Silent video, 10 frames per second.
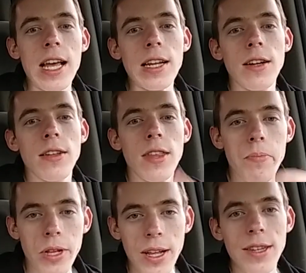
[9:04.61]
thing.
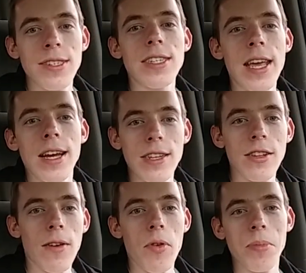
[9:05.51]
That playlist? Yeah,
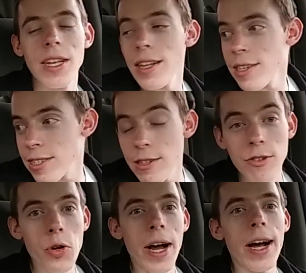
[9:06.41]
you love the playlist.
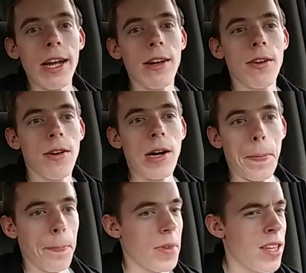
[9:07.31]
So do I.
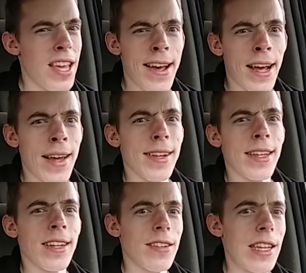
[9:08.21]
Um, I think I gotta,
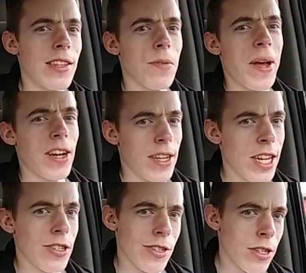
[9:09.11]
like, link some
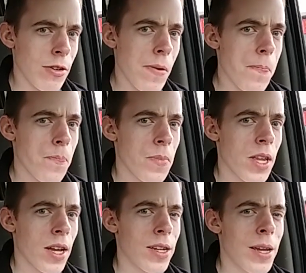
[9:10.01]
annotations to it.
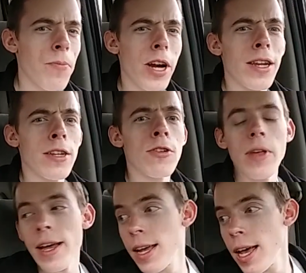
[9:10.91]
Keep forgetting to do
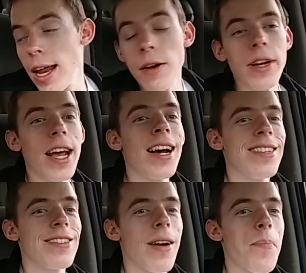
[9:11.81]
that. Anyway,
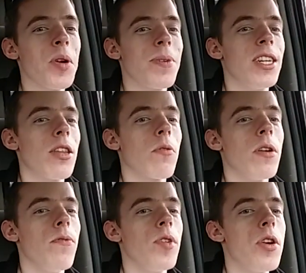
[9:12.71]
guys, wrapping up another
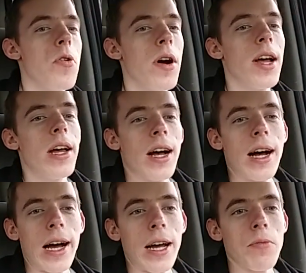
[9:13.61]
review.
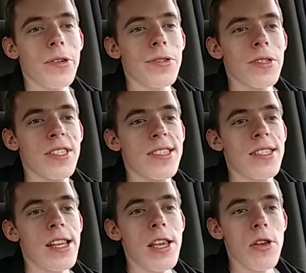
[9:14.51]
I will
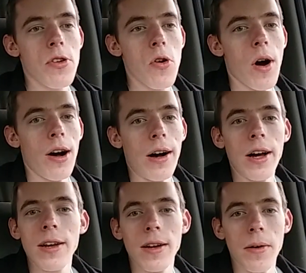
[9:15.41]
see you
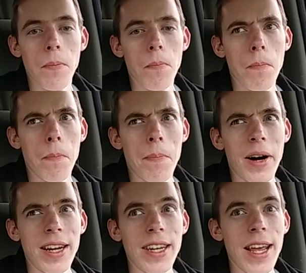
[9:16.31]
on
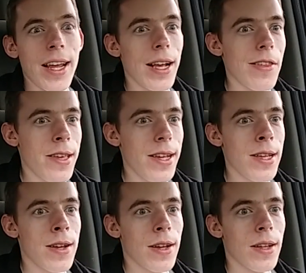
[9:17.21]
Monday, I think.
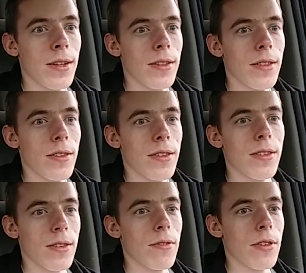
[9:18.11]

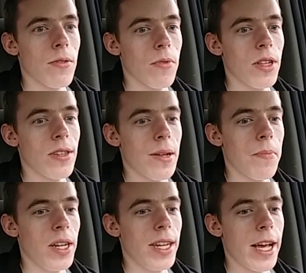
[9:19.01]
This is, this is released on
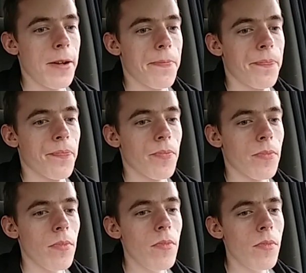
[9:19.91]
Monday.
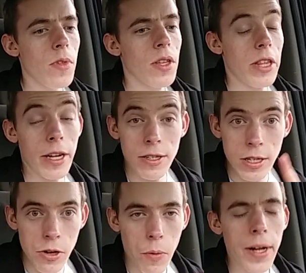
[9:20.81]
Then I'll
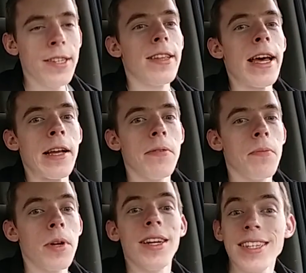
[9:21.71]
see you on Wednesday.
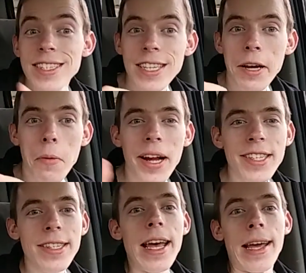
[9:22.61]
See you on
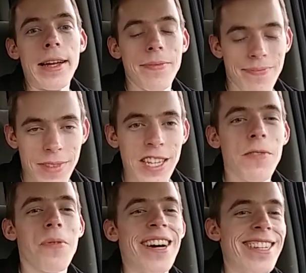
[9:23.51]
Wednesday. Thanks
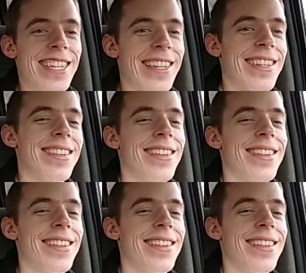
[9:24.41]
for watching.